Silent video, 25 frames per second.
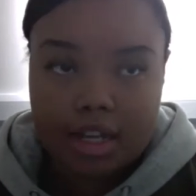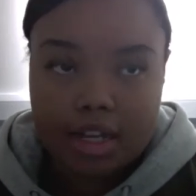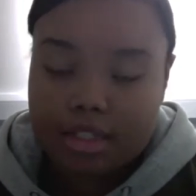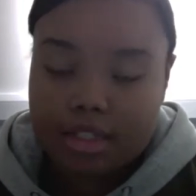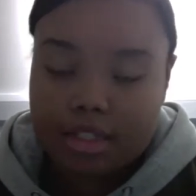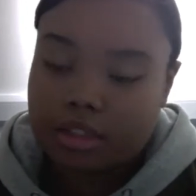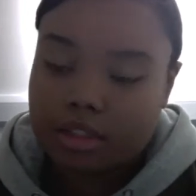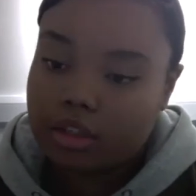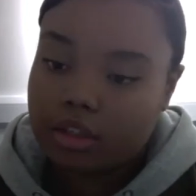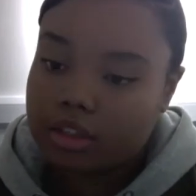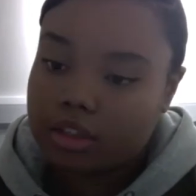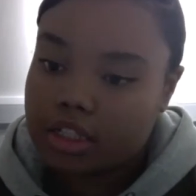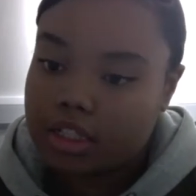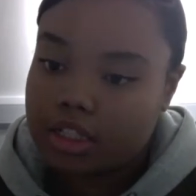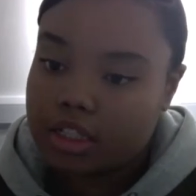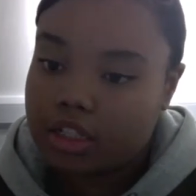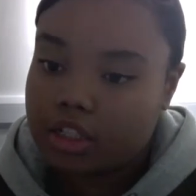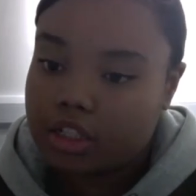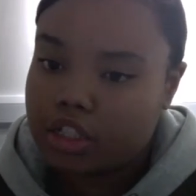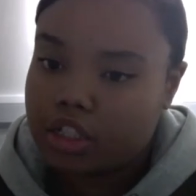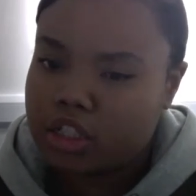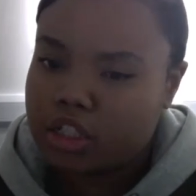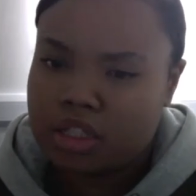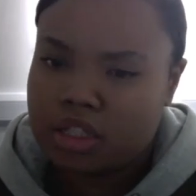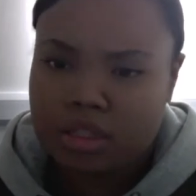As a young
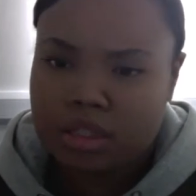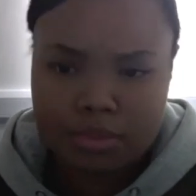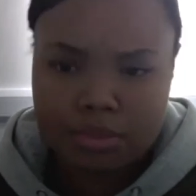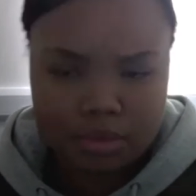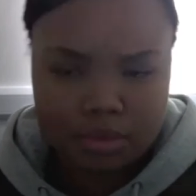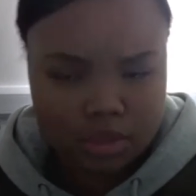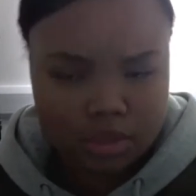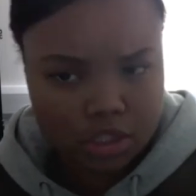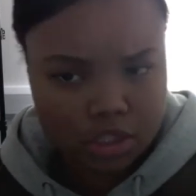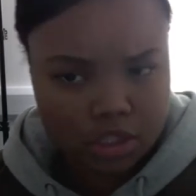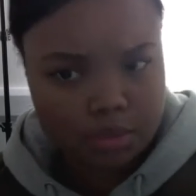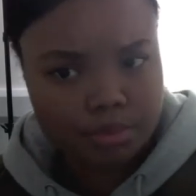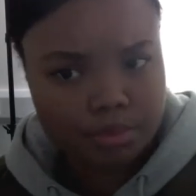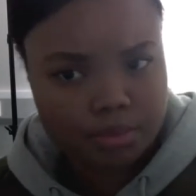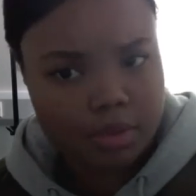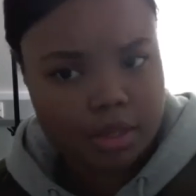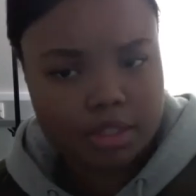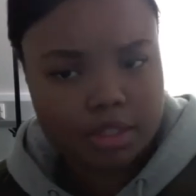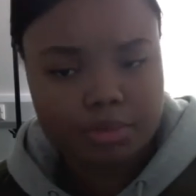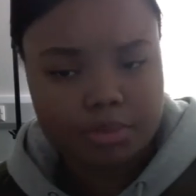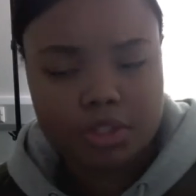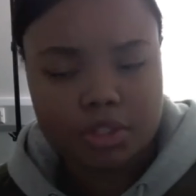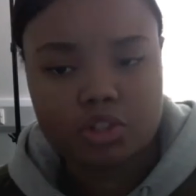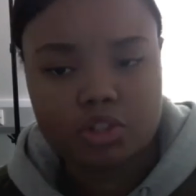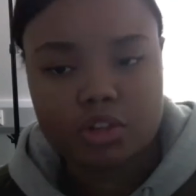teenager, she
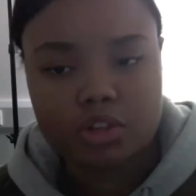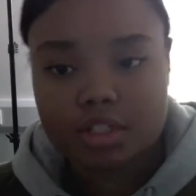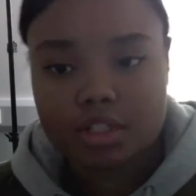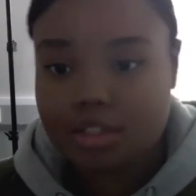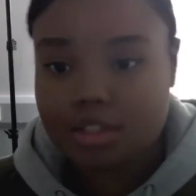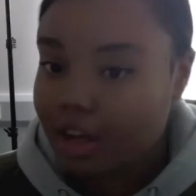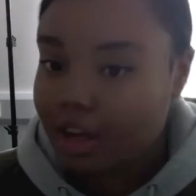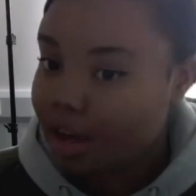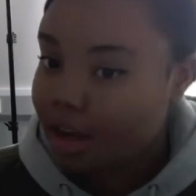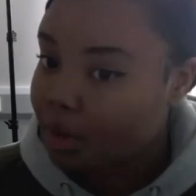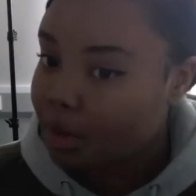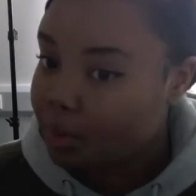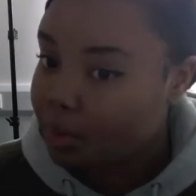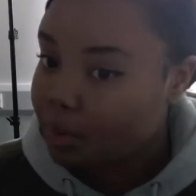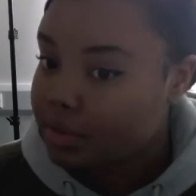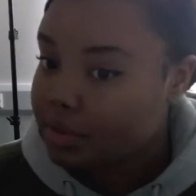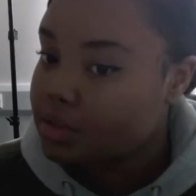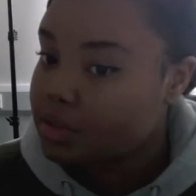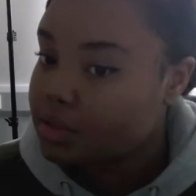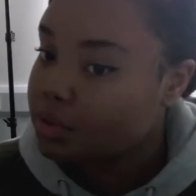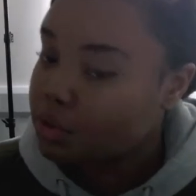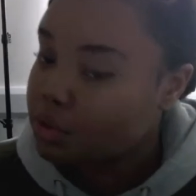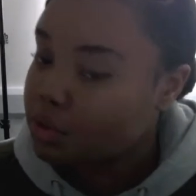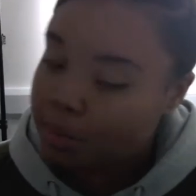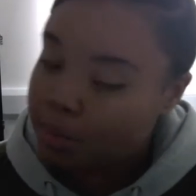must be stressed out with
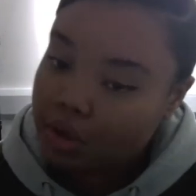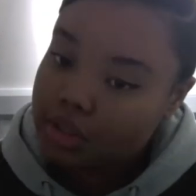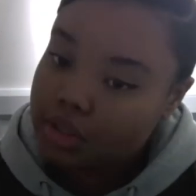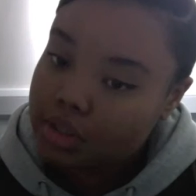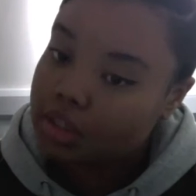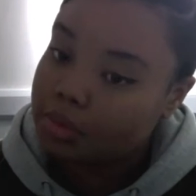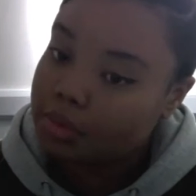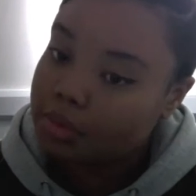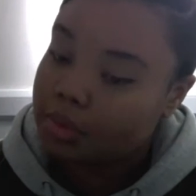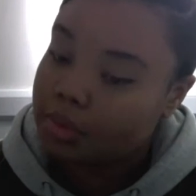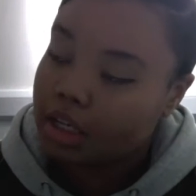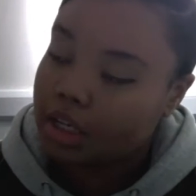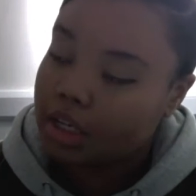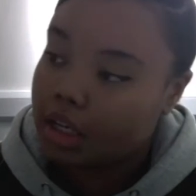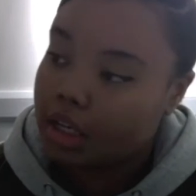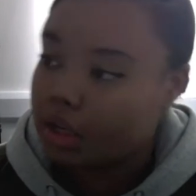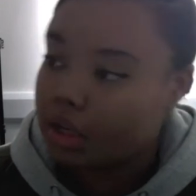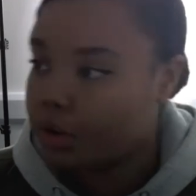school possibly,